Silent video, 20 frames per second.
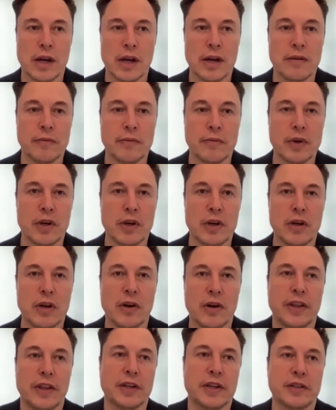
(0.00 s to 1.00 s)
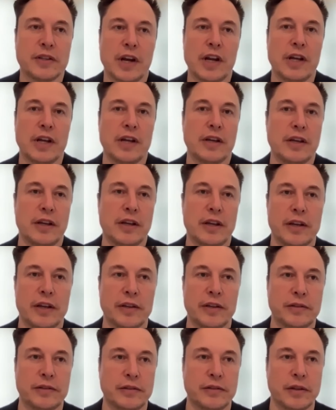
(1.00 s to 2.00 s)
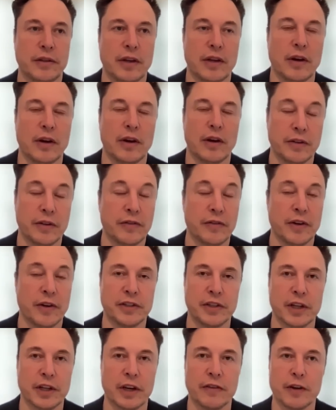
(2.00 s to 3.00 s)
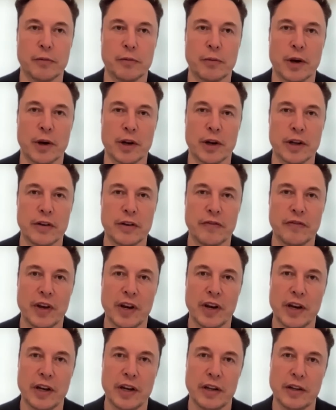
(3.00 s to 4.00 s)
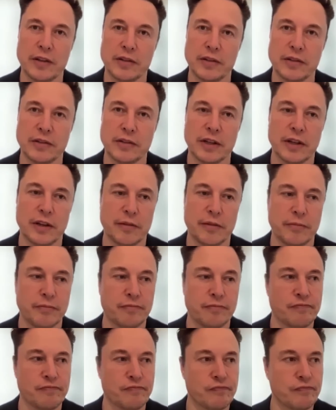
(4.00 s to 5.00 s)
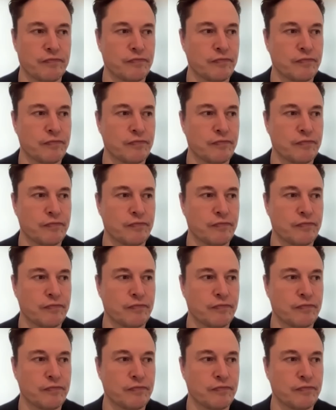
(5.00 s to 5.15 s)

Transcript: Um, no, I think China is obviously a very significant market, but it is, um,